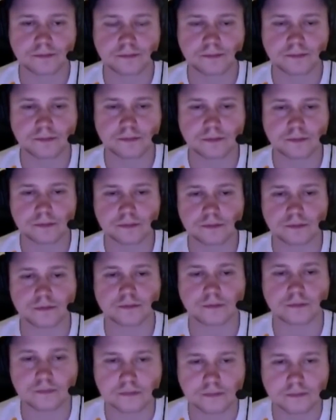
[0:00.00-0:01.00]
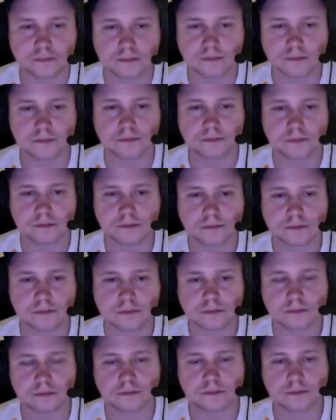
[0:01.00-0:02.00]

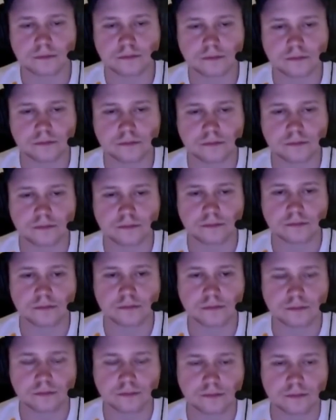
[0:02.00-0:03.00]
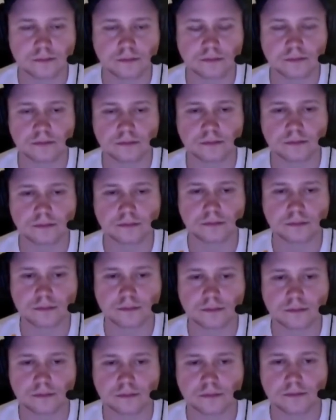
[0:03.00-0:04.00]

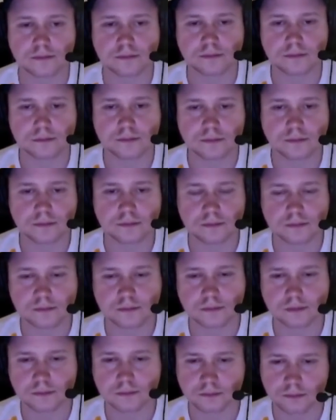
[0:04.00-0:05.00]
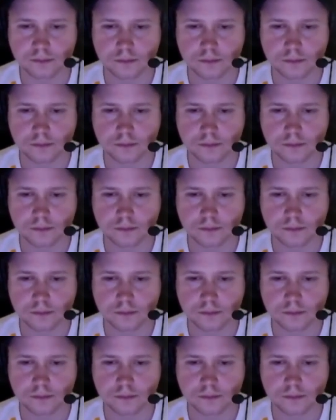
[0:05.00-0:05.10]
This person isn't speaking.